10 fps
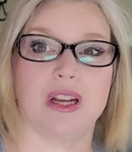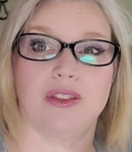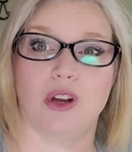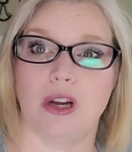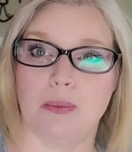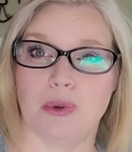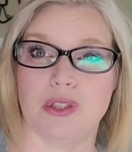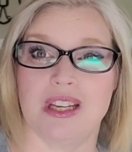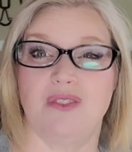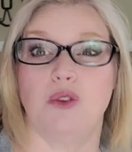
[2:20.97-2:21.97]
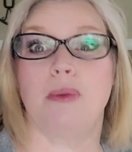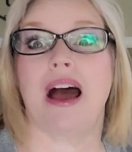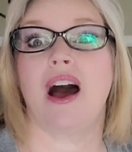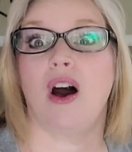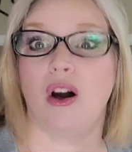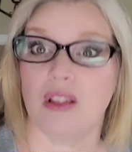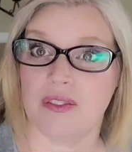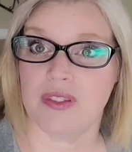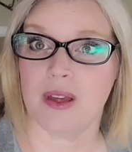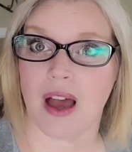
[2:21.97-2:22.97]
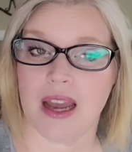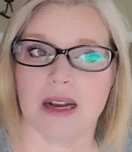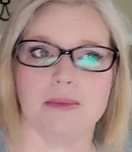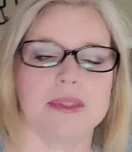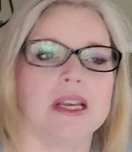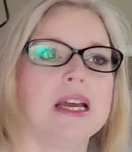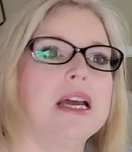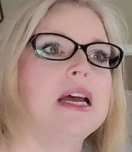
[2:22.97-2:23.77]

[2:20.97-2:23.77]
You get a 30% if you buy all of the items.